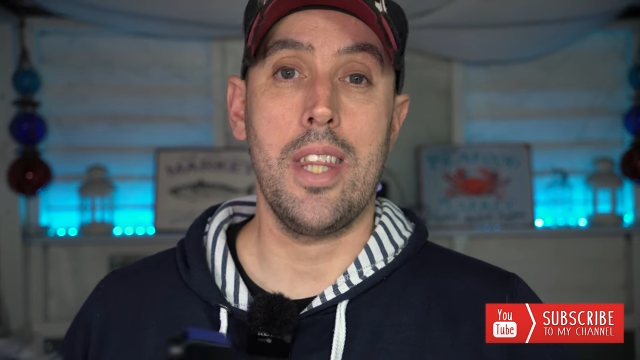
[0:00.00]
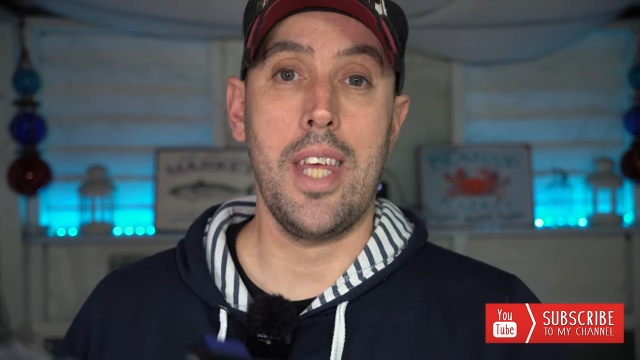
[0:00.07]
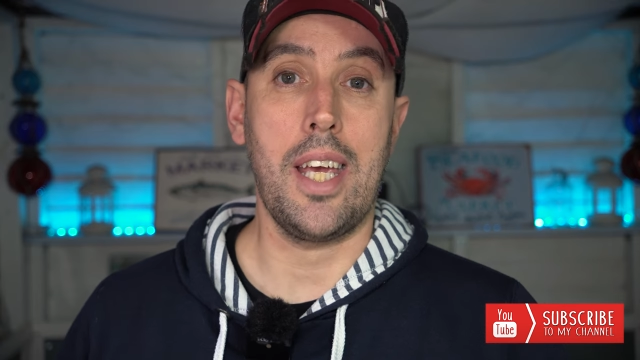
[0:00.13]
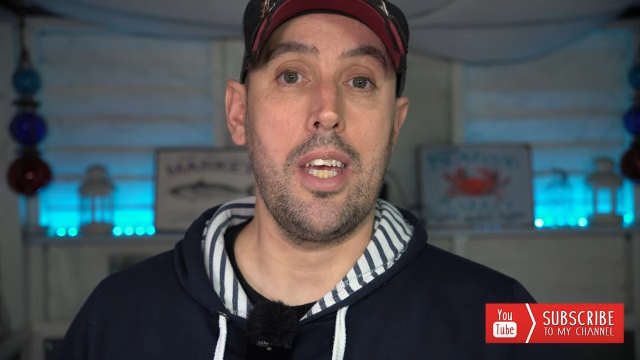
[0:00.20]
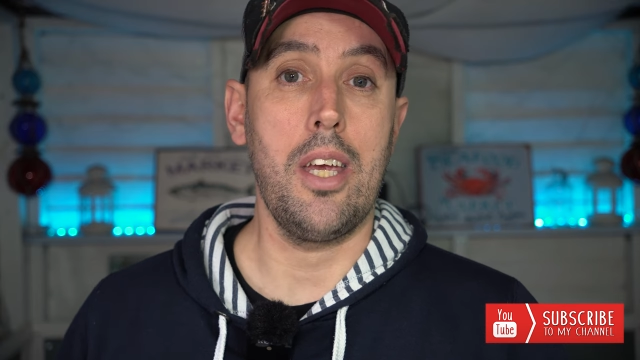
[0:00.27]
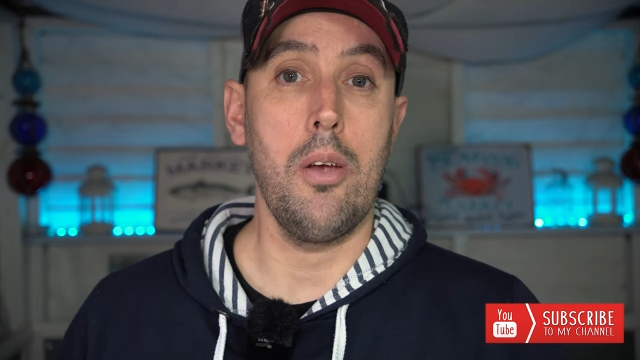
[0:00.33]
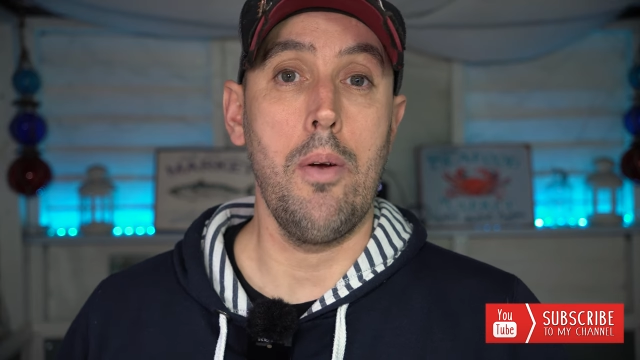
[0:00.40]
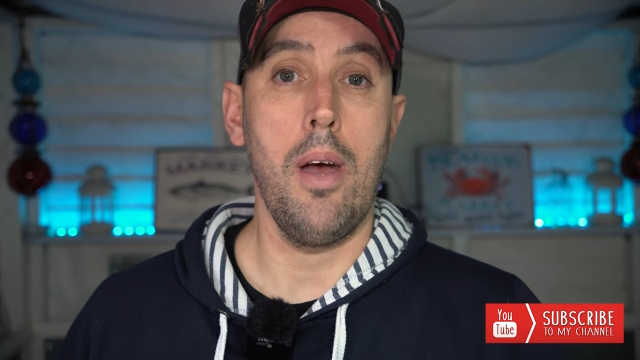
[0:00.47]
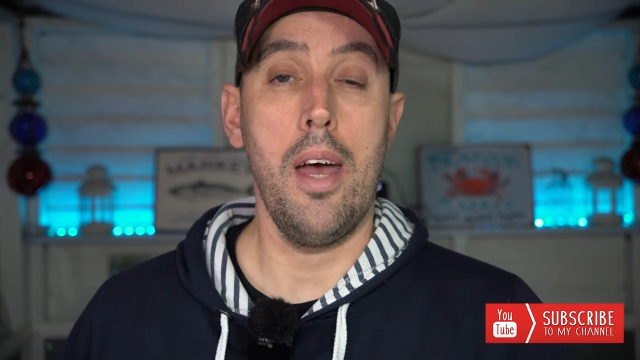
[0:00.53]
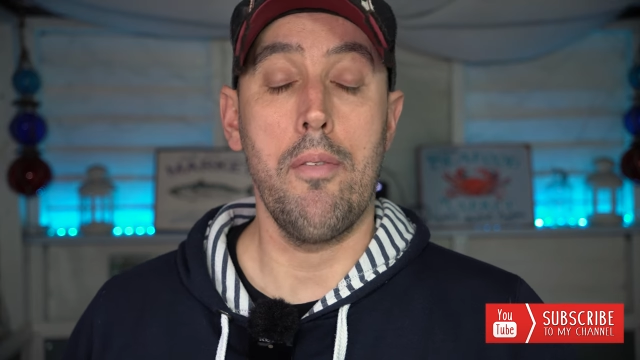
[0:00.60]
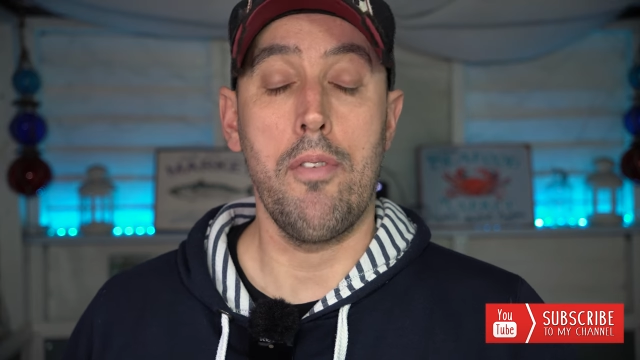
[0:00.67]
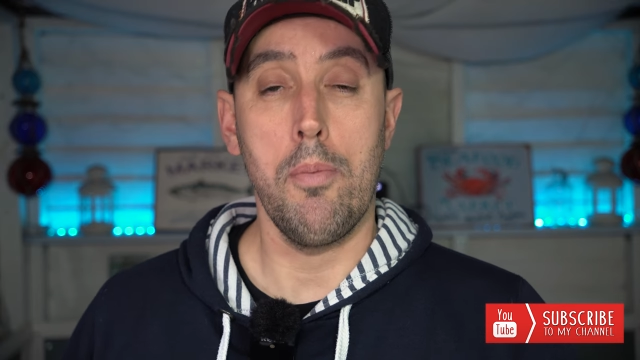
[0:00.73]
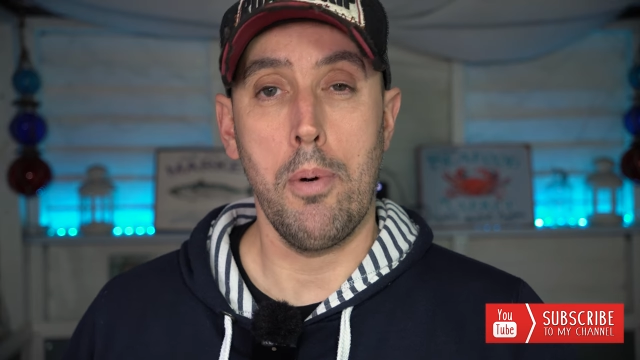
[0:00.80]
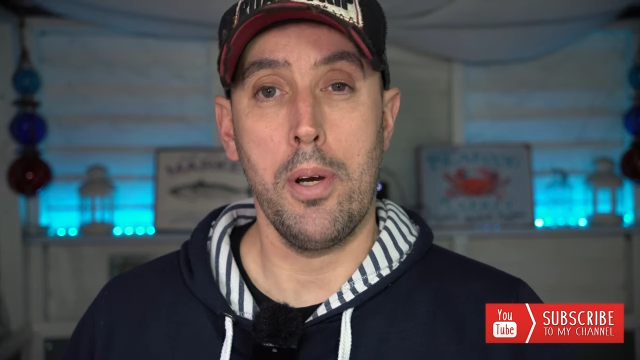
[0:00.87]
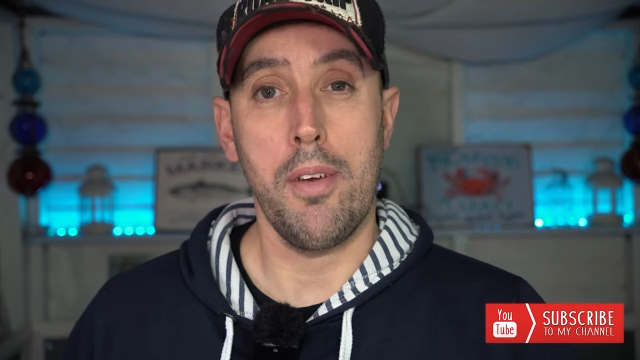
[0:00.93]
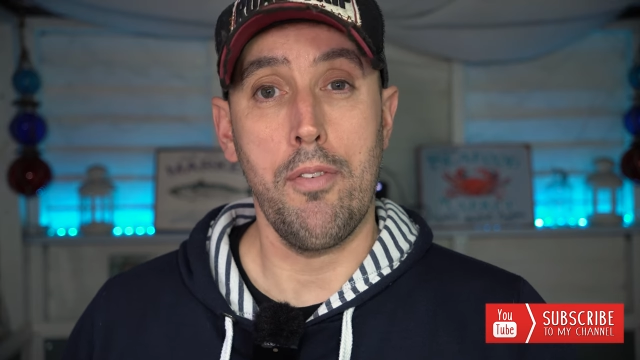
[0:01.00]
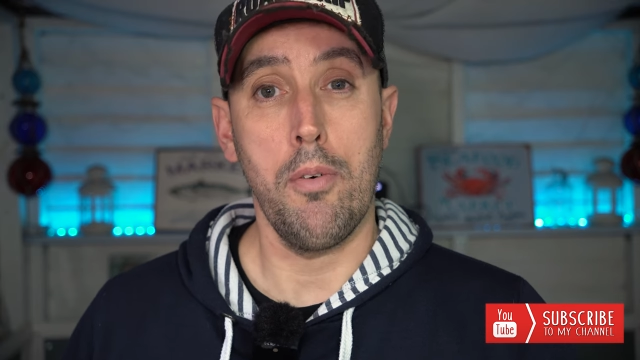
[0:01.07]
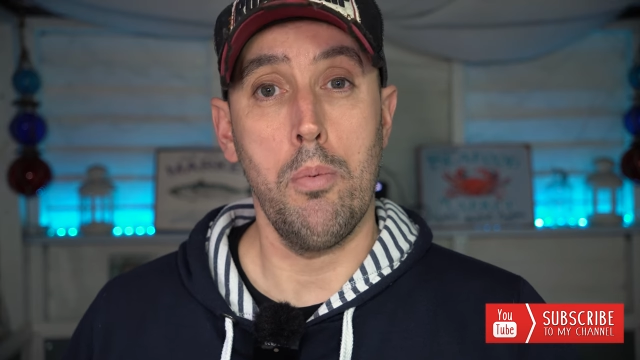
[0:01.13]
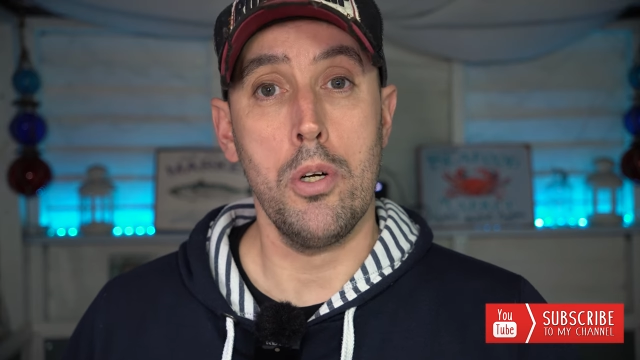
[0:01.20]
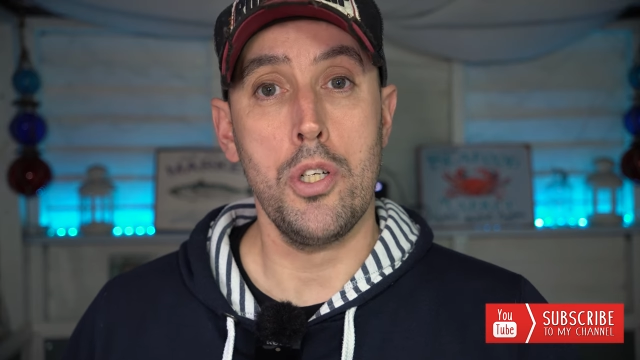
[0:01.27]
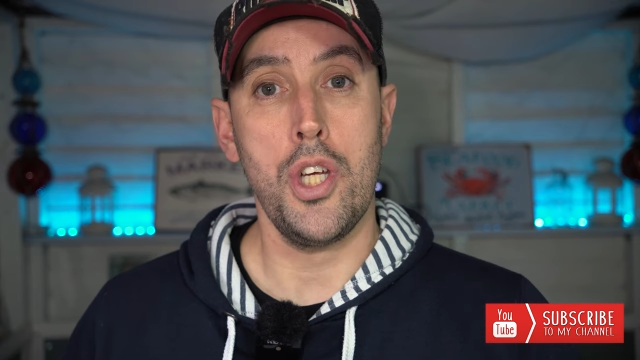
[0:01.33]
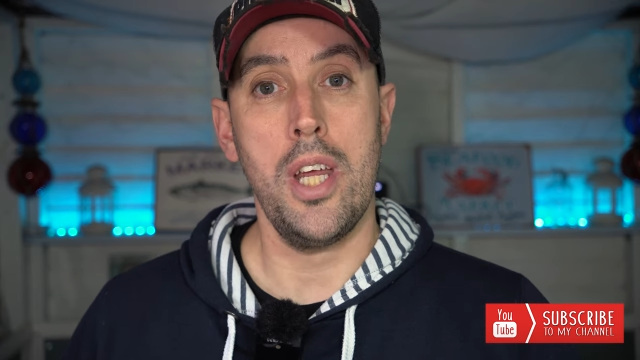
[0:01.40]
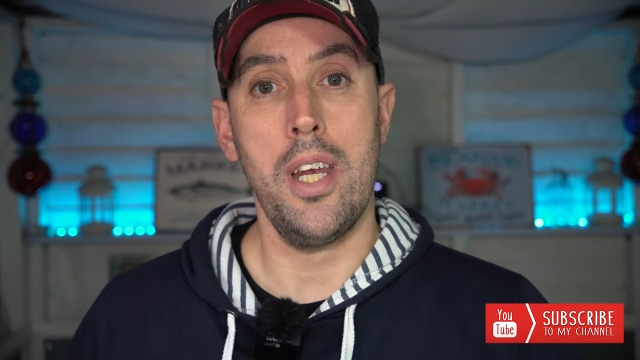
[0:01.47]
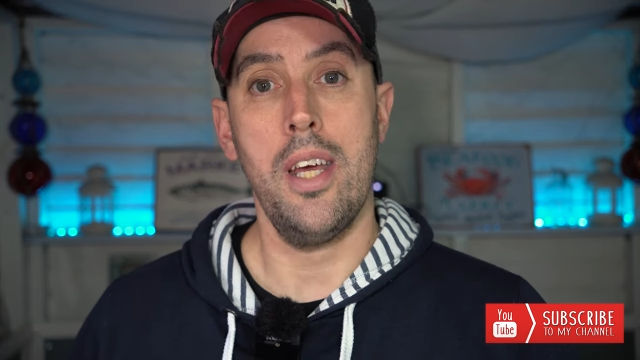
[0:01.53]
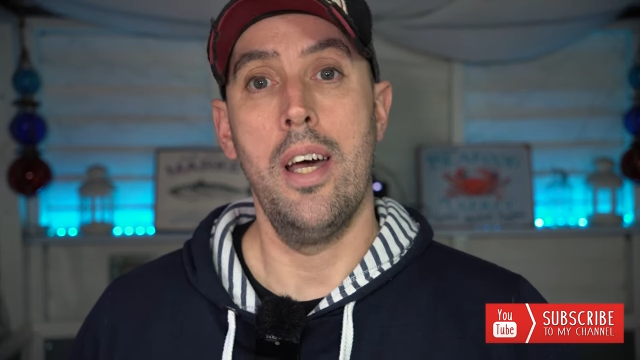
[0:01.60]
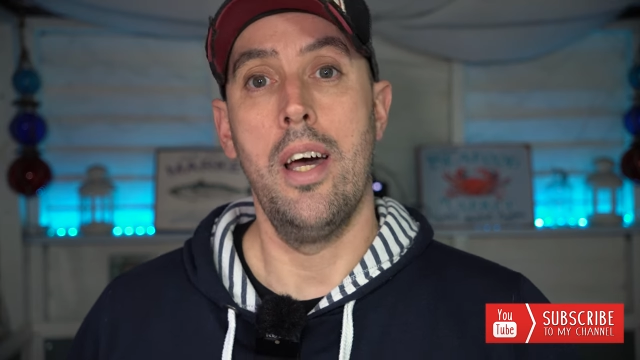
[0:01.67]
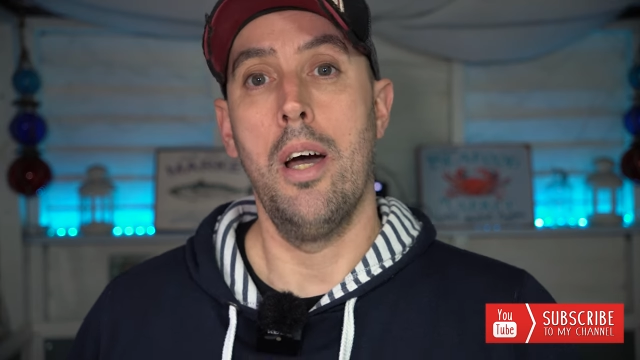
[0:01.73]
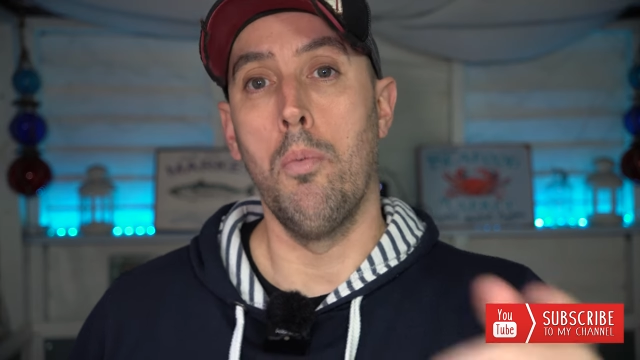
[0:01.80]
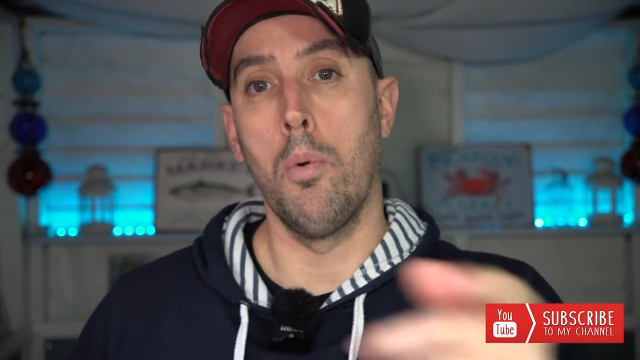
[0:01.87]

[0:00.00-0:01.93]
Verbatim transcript: Thank you everybody for watching.